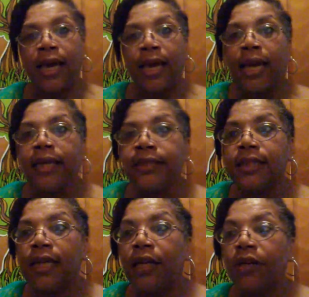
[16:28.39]

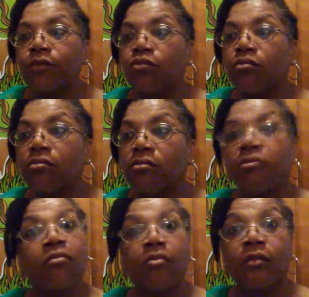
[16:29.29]
And
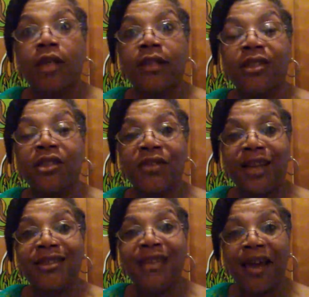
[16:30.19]
until
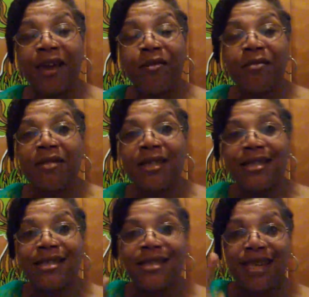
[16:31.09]
next time,
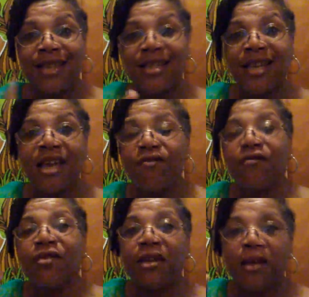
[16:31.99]
stay
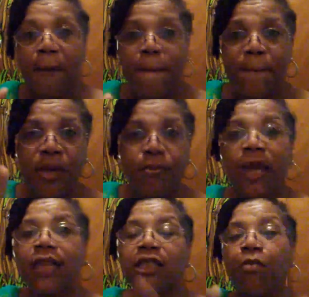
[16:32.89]
safe, be
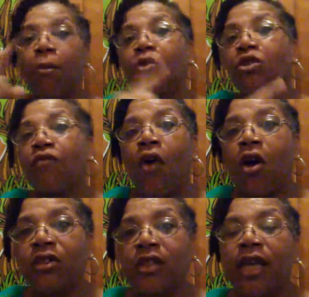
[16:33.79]
blessed, but most of
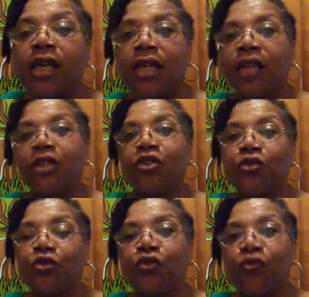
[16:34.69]
all, stay connected
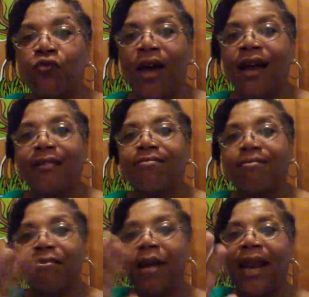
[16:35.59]
to the True Vine.
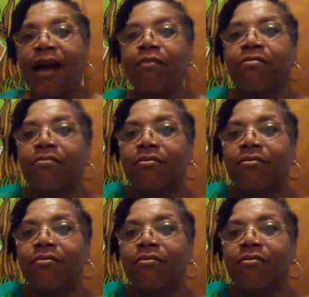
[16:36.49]
Bye now.